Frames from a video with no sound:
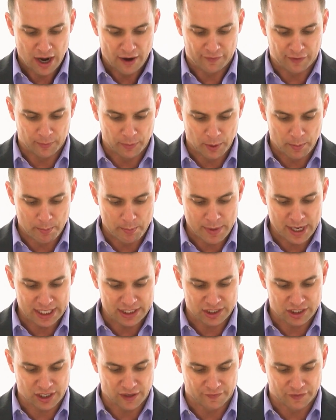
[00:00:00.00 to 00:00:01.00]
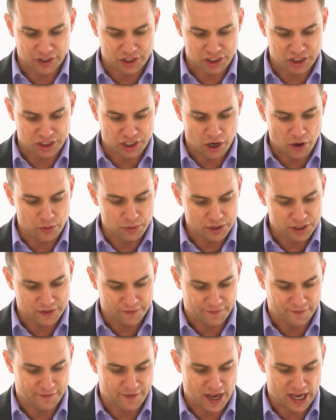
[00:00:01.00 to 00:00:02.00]
from the midst of the stones
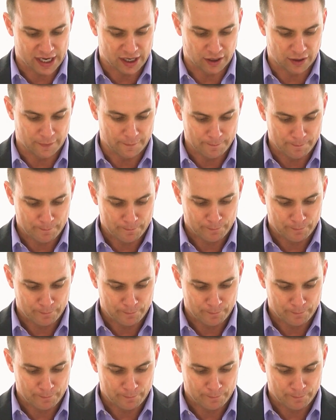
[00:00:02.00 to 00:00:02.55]
of fire."